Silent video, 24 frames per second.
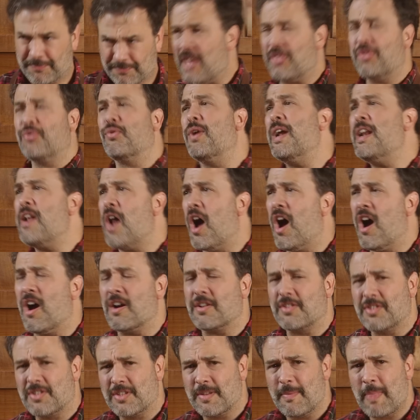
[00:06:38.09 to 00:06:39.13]
They had three
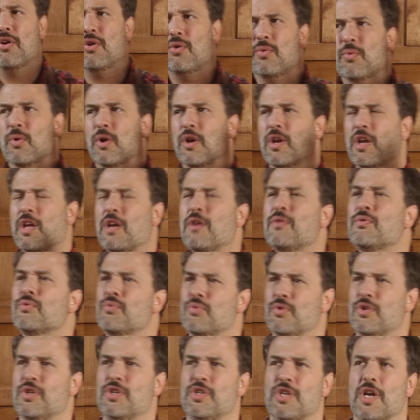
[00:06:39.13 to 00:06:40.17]
dogs who were
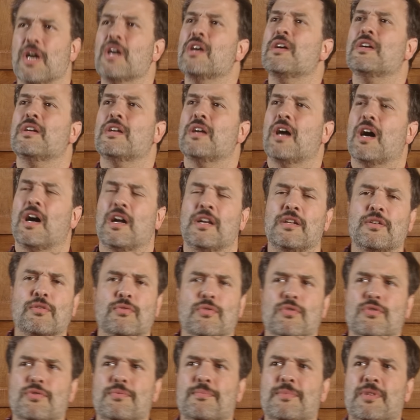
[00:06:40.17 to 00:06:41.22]
huge,
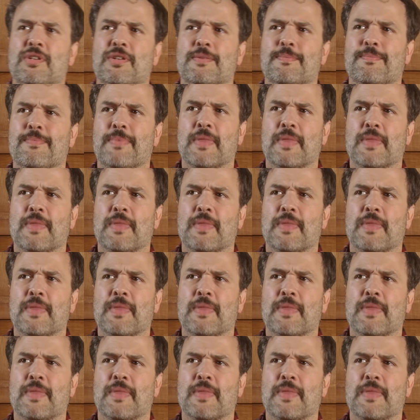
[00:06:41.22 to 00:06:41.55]
ungroomed,